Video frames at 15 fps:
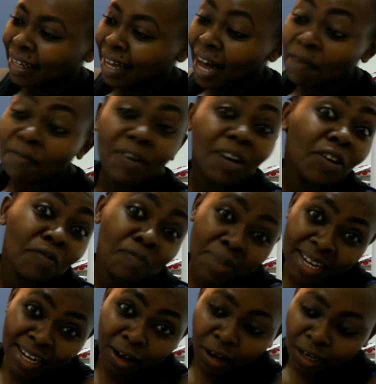A friend of
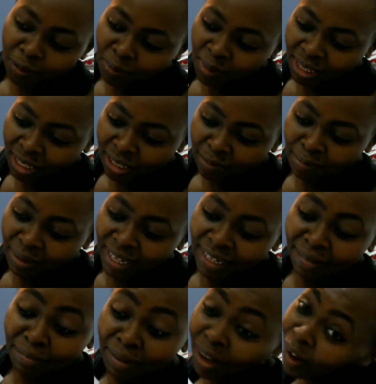mine got me this blender
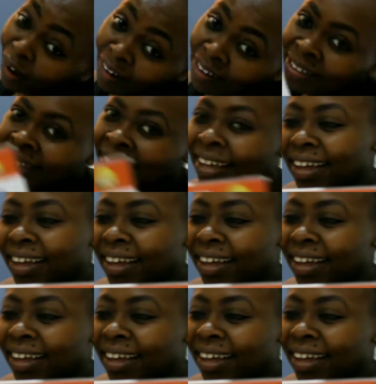because